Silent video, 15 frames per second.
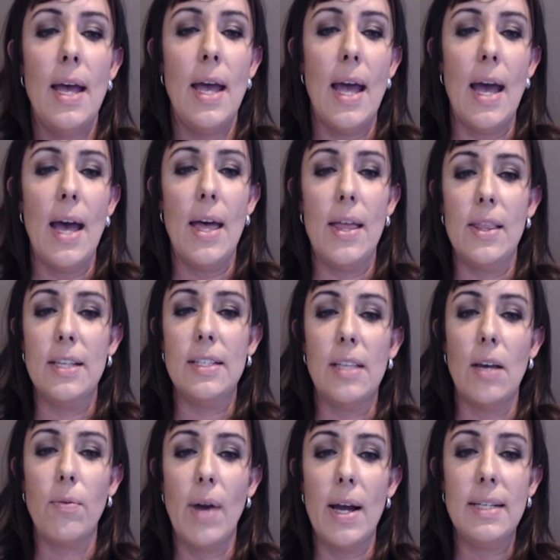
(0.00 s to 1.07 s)
and the
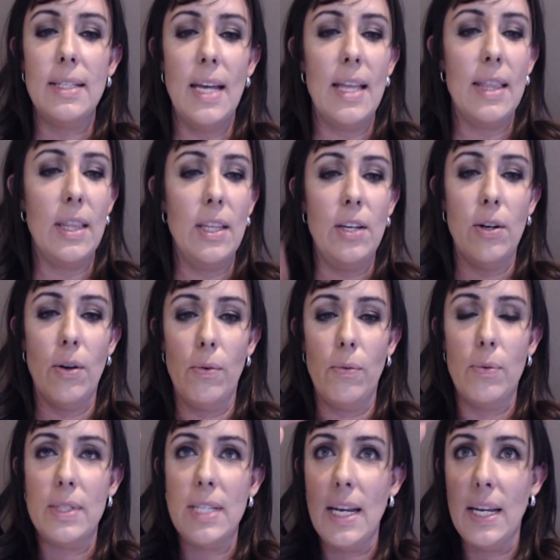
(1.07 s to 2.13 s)
sunrise
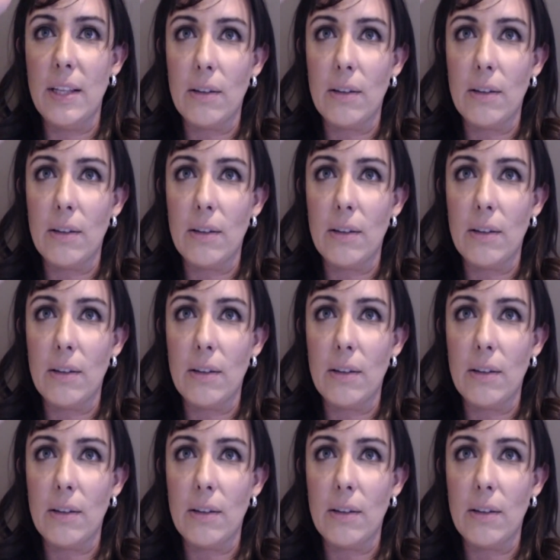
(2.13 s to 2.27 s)
was hitting